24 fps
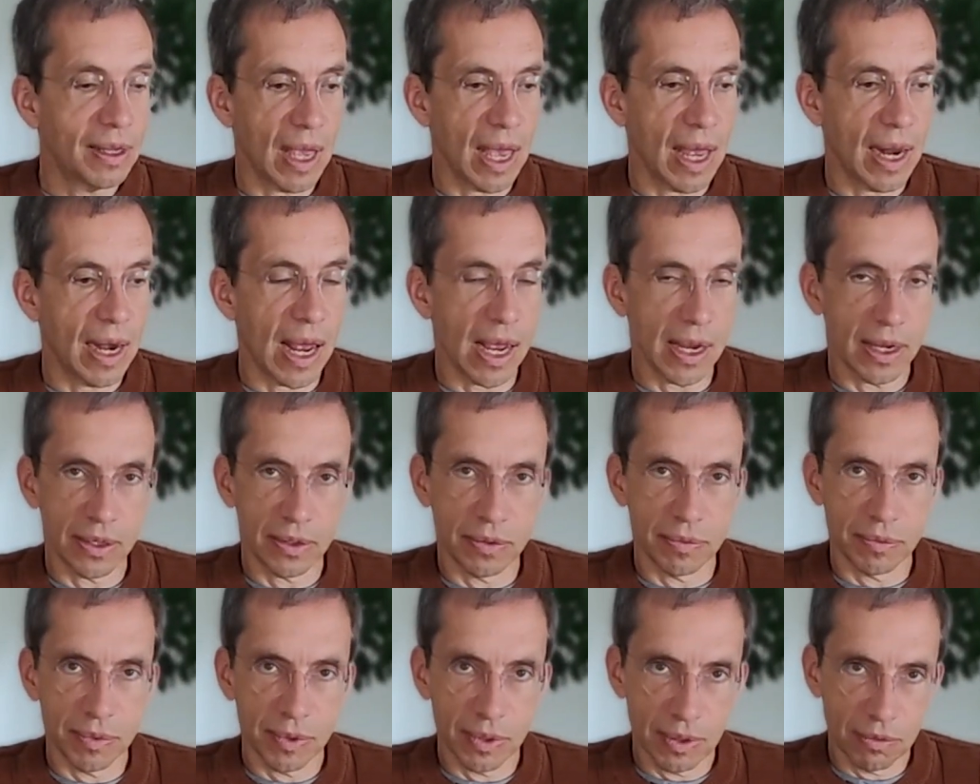and I
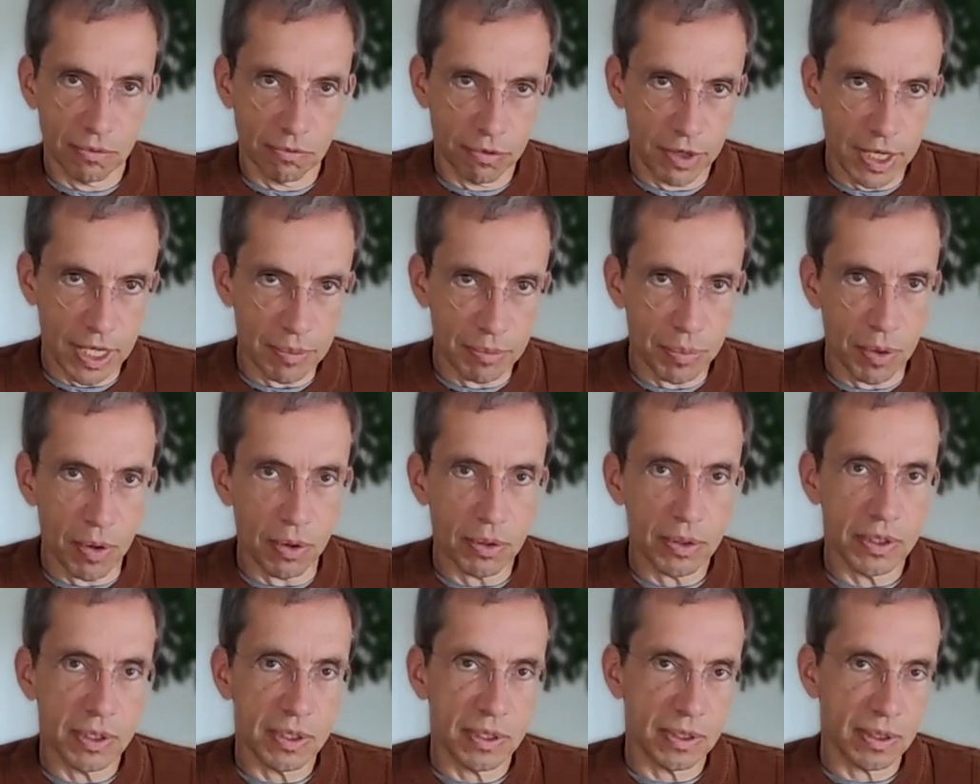could read
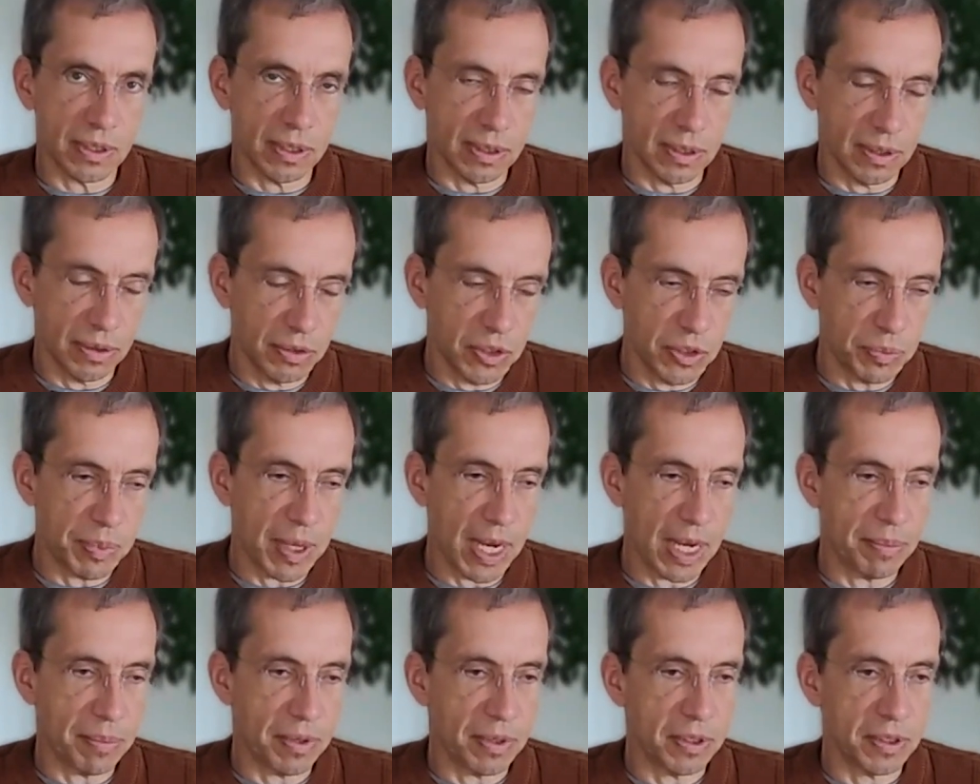books and
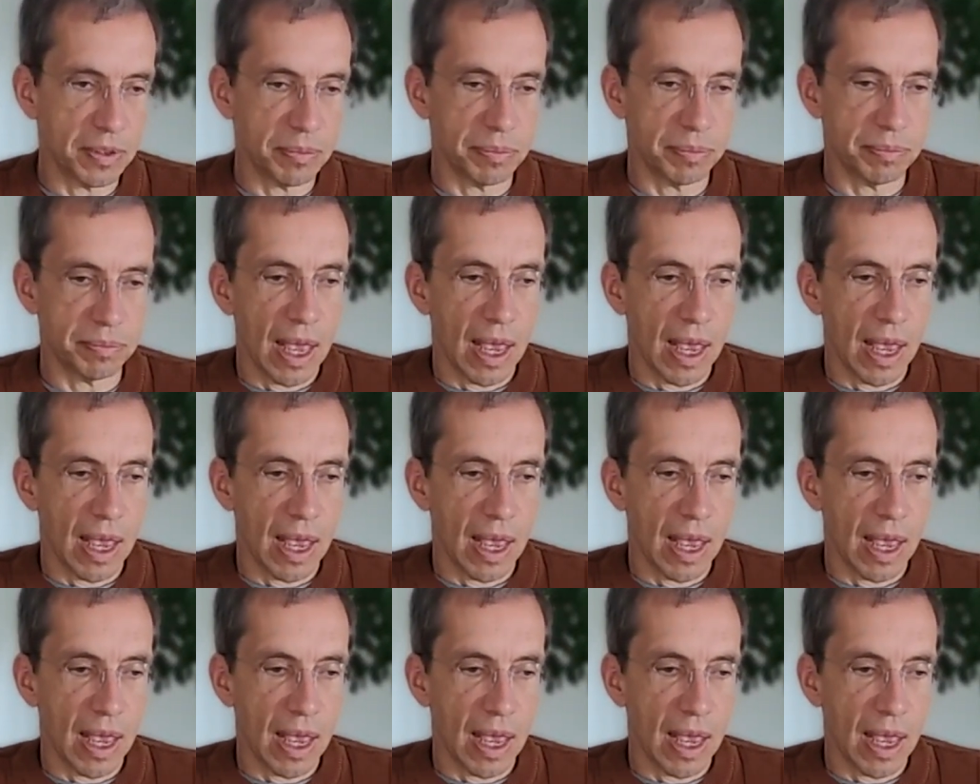newspapers.